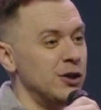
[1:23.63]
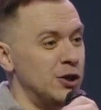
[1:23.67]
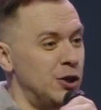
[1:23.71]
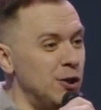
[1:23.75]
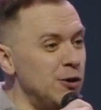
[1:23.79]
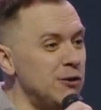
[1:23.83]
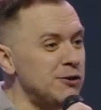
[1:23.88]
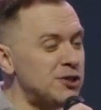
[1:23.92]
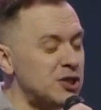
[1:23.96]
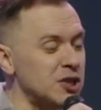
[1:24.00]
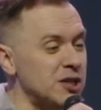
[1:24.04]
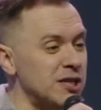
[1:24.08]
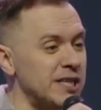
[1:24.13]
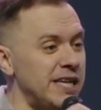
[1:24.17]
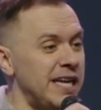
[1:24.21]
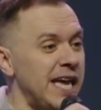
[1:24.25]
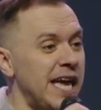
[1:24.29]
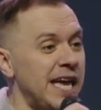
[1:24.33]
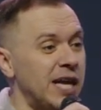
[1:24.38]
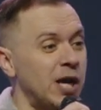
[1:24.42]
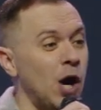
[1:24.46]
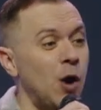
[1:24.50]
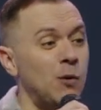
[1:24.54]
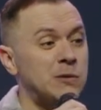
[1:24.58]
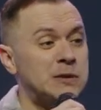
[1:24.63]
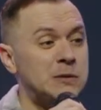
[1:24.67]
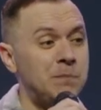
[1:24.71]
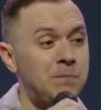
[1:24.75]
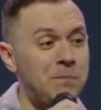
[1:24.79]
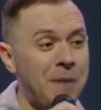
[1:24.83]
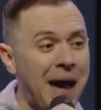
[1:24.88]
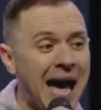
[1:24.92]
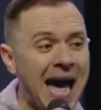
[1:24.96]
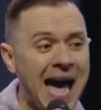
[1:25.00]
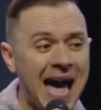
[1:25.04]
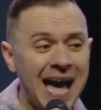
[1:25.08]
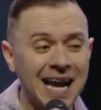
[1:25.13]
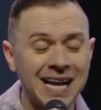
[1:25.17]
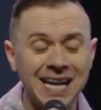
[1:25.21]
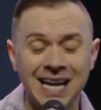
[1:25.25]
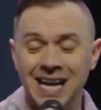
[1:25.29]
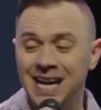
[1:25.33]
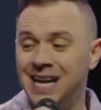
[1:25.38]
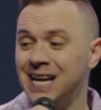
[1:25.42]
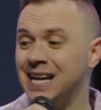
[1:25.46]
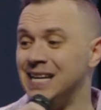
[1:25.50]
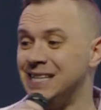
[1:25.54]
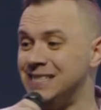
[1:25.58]
usually it goes
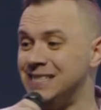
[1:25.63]
back